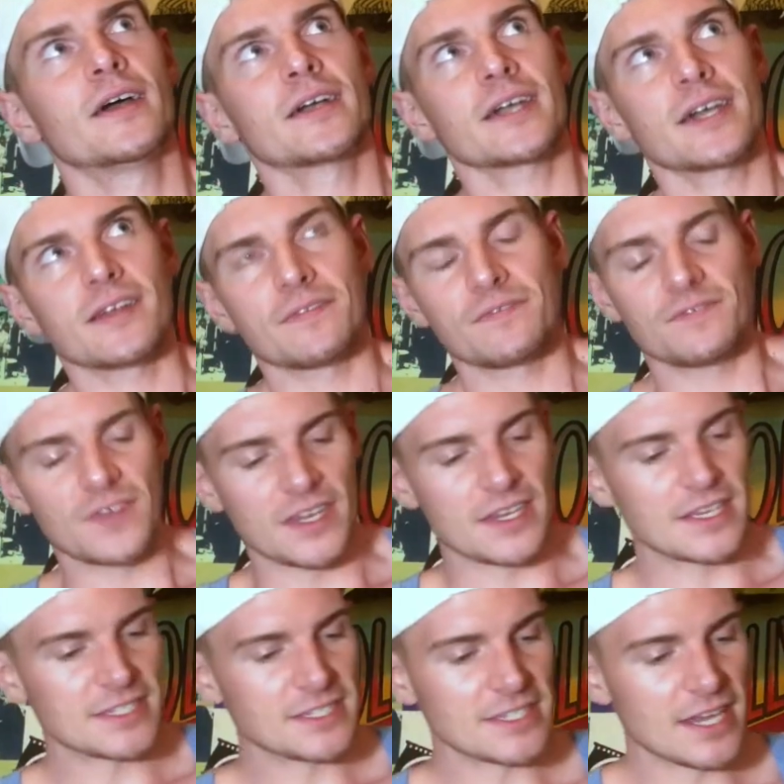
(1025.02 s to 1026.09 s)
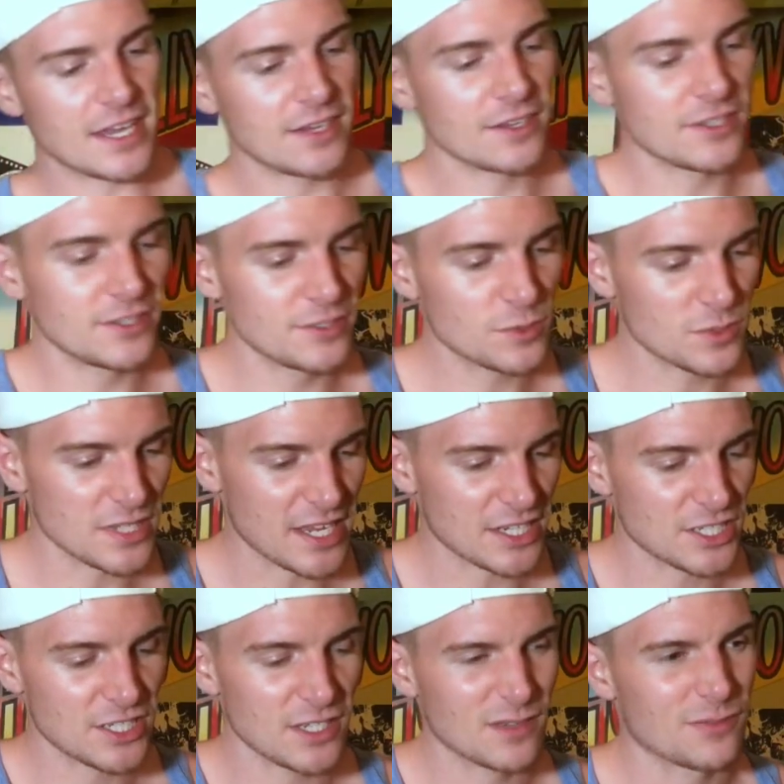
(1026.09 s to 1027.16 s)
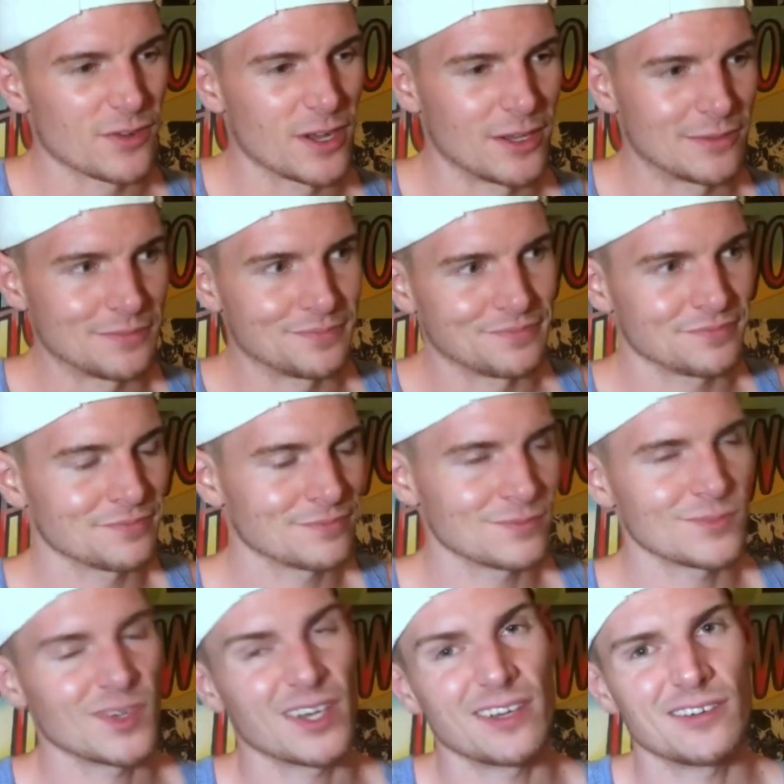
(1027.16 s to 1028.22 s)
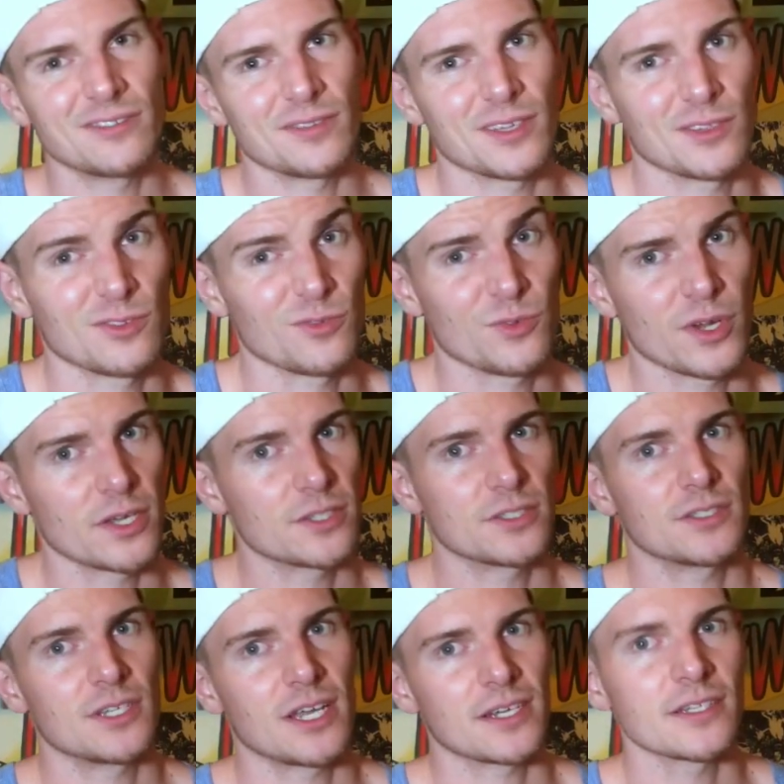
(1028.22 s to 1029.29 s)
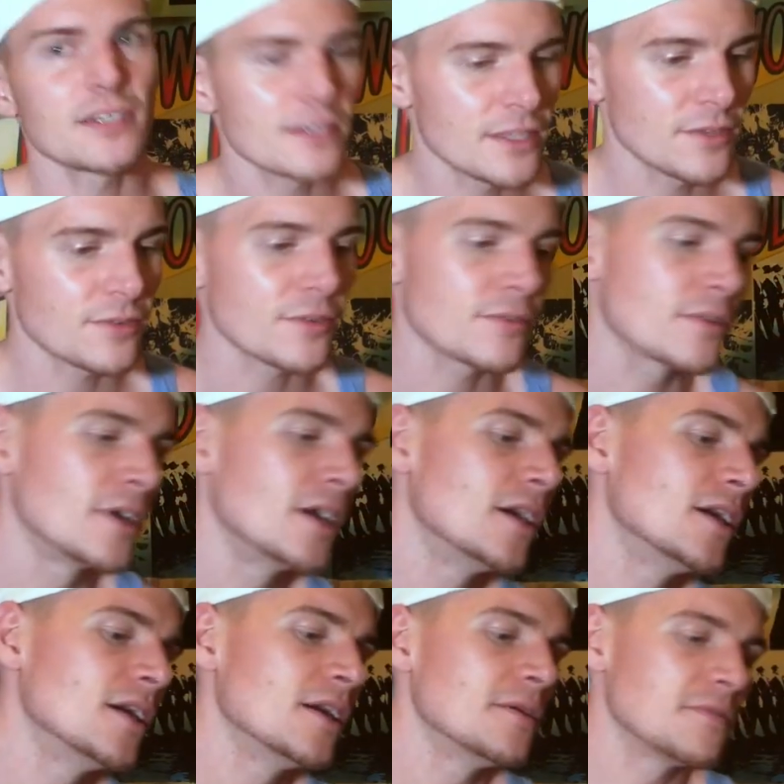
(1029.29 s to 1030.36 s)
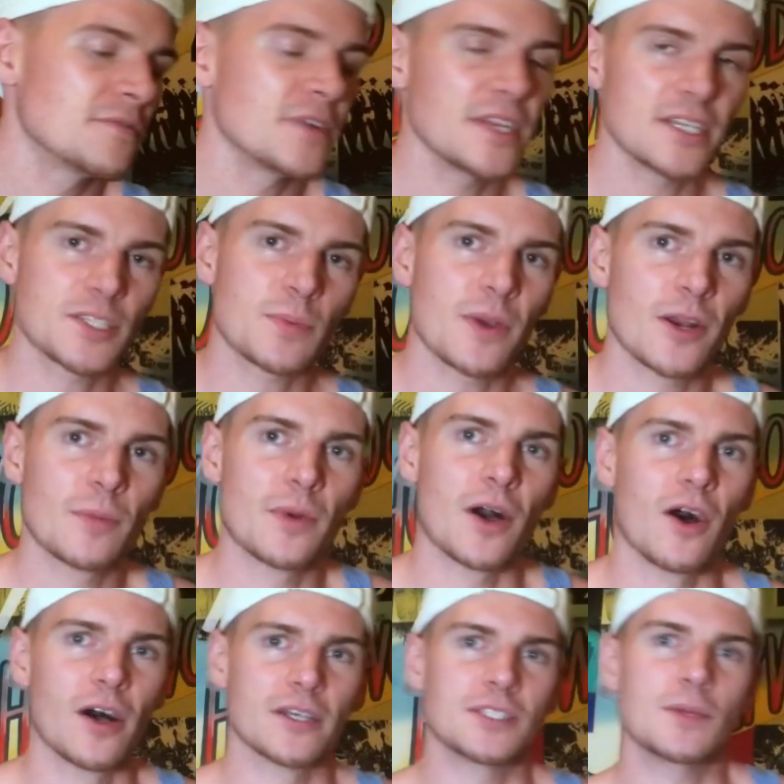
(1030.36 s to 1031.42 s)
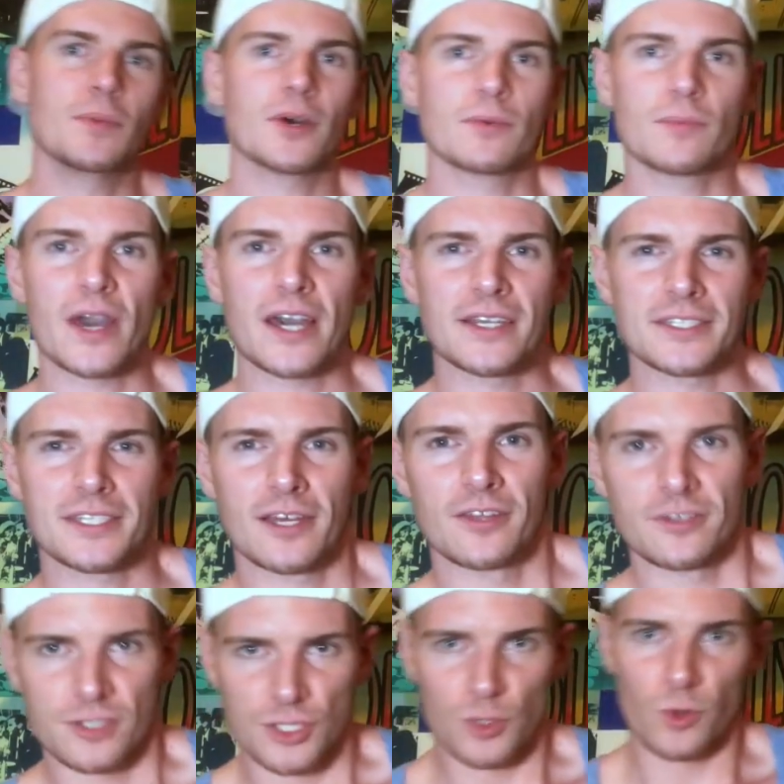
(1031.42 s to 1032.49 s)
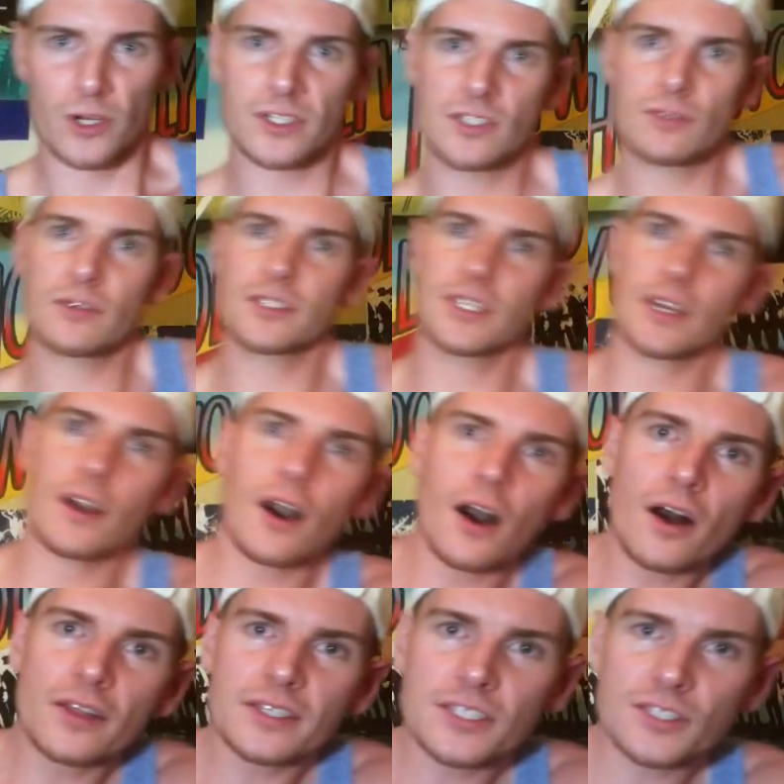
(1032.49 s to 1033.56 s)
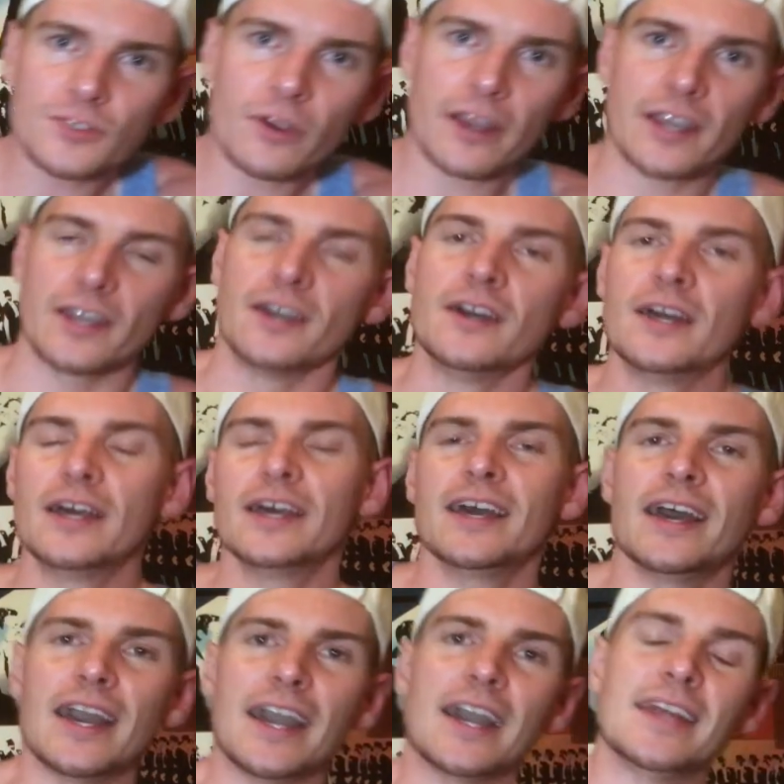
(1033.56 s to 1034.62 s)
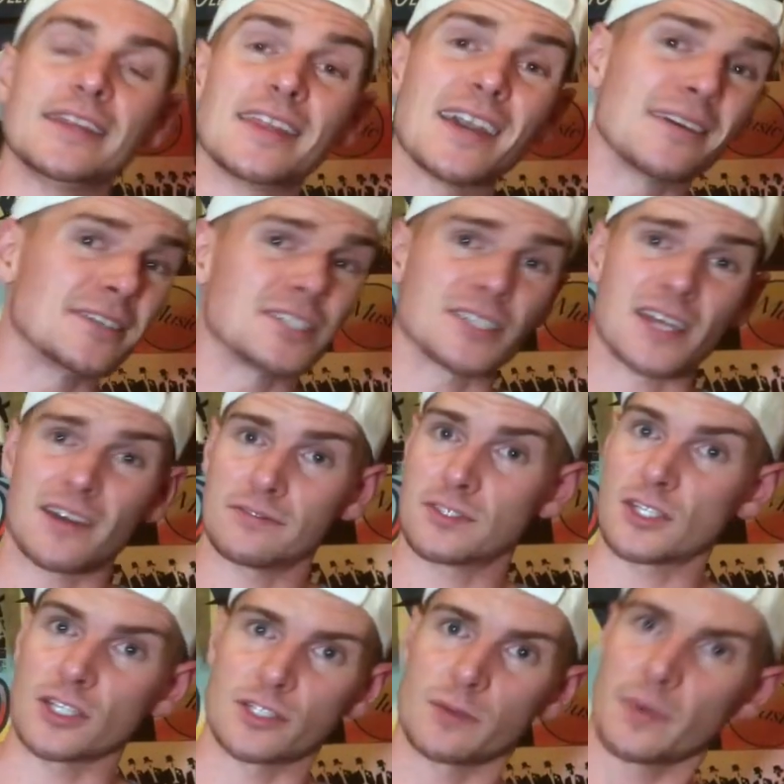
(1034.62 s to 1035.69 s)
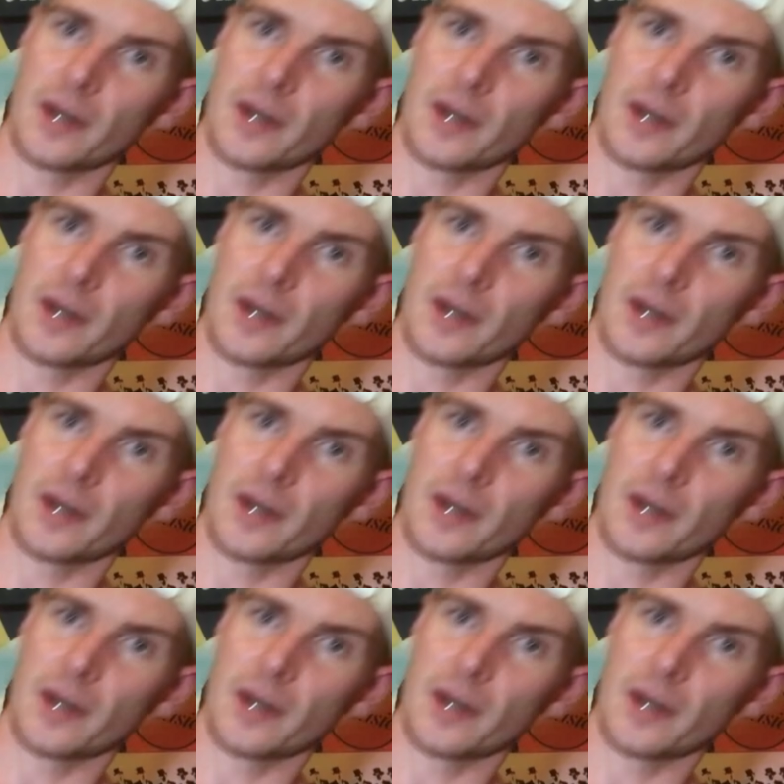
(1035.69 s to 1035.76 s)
kind of fitness style clothes was actually from, well, I don't think they're rich, technically for fitness apparel, but Aussie Bum had a sale on their shorts, so I was like, oh, this is great. And they just have such a